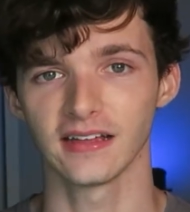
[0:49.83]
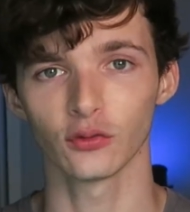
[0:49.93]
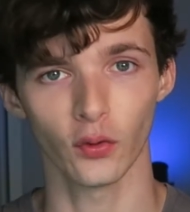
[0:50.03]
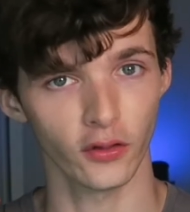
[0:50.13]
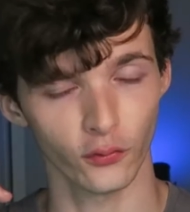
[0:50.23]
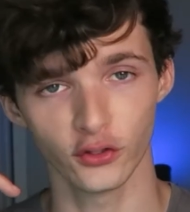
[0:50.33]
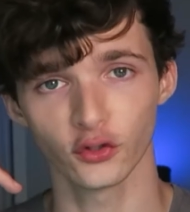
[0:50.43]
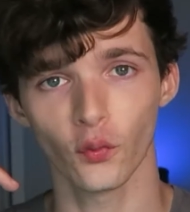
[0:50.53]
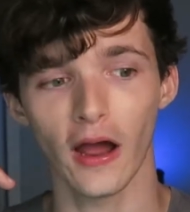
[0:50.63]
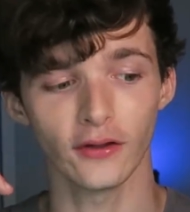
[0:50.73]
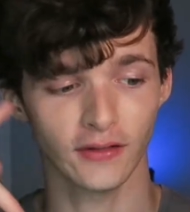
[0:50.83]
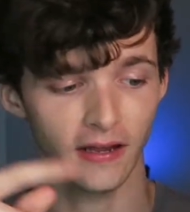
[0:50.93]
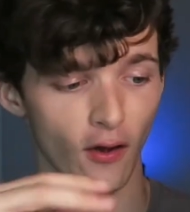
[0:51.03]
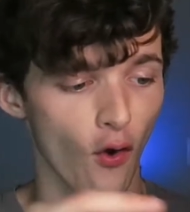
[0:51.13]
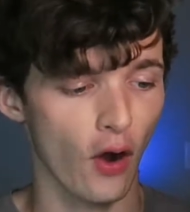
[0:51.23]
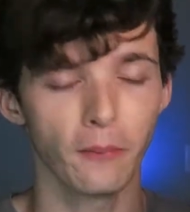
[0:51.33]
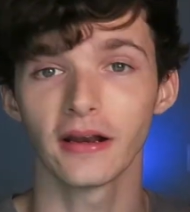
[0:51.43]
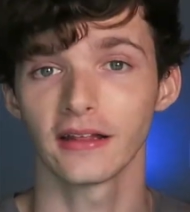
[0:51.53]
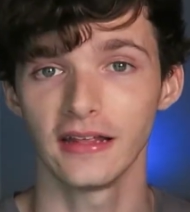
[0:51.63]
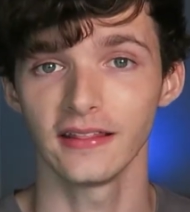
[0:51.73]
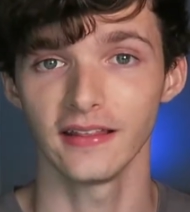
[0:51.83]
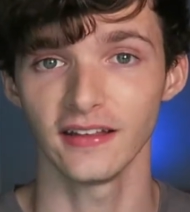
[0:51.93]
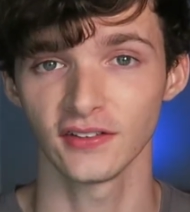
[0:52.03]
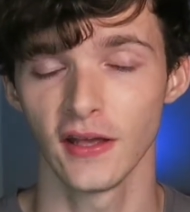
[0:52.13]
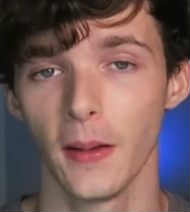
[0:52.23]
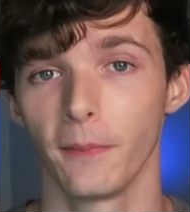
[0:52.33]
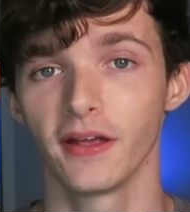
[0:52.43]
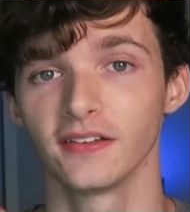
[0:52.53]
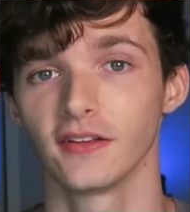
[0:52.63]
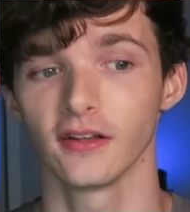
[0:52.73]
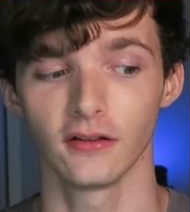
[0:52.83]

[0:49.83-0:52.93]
that was one of the reasons why I was like, oh, I'm gonna get this, because